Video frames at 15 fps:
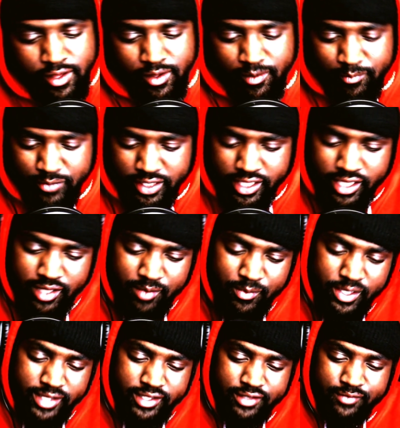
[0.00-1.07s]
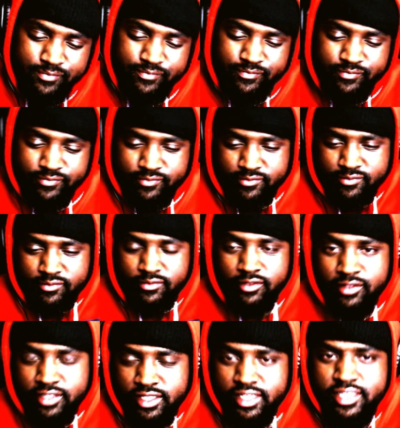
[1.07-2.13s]
But yeah, man,
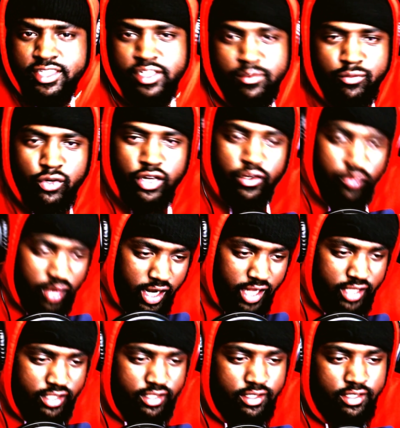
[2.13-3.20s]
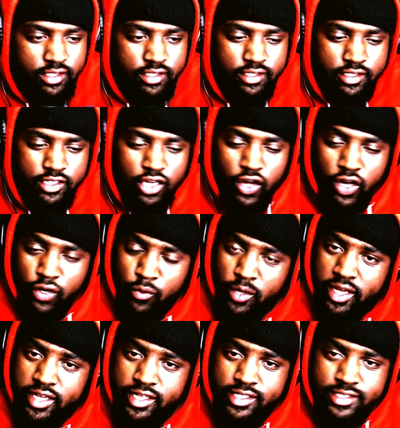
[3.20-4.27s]
it's your boy Ra.
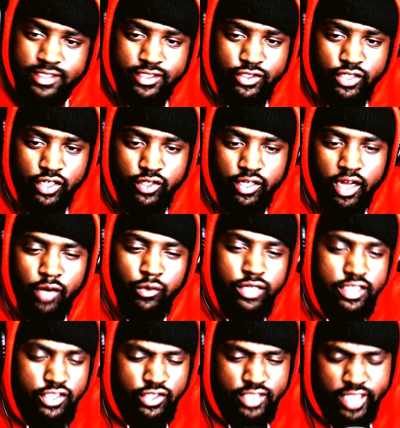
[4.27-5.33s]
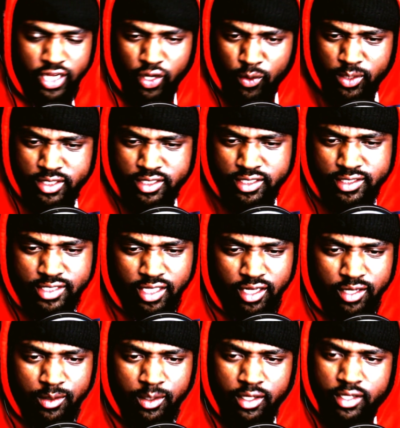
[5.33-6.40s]
Always, you know, I was gonna say always a good time
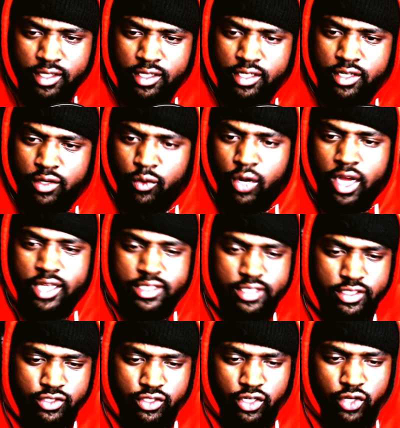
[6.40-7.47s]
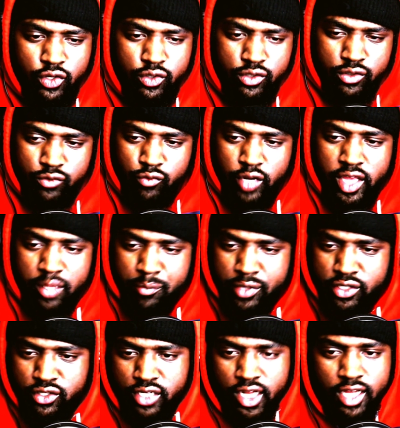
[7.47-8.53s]
to watch, you know, Red Pill
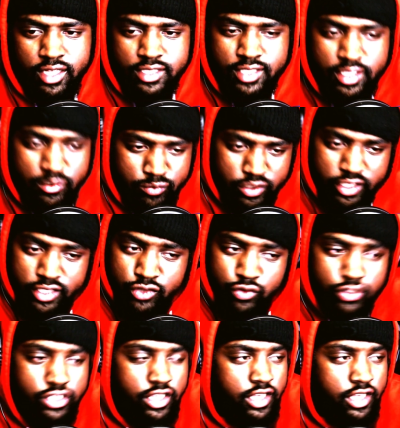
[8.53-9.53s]
content, but this was